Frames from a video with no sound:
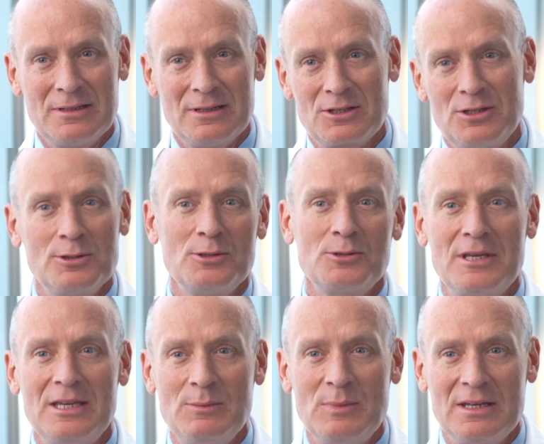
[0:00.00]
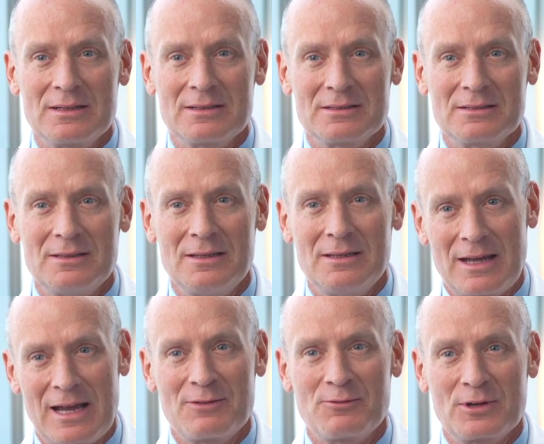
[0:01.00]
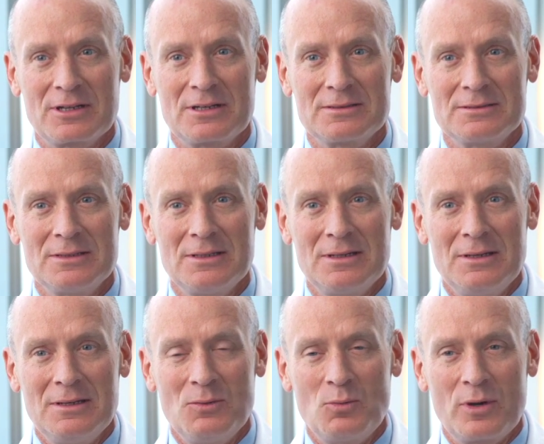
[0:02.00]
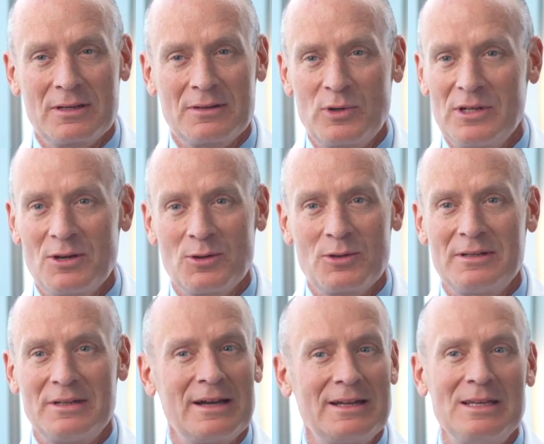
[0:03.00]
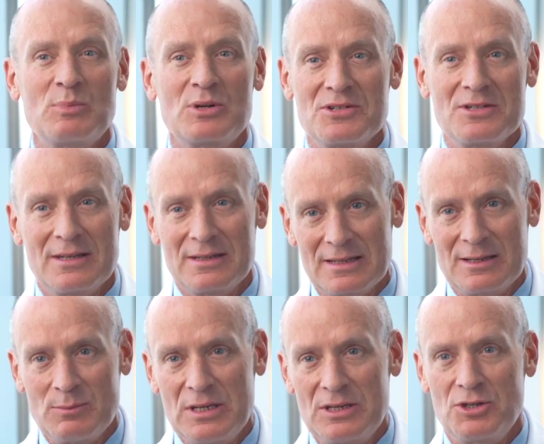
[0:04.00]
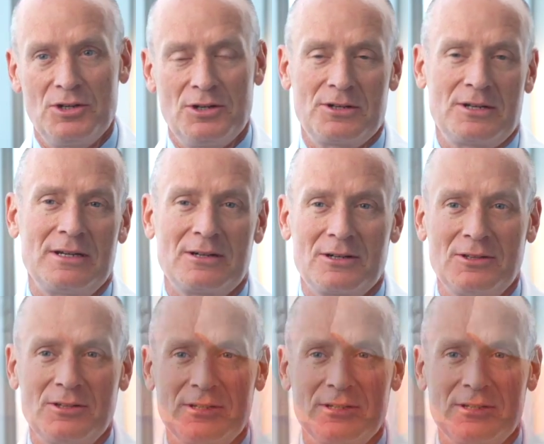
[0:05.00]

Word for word: acute leukemia in Africa when we know that 90% can be cured here in the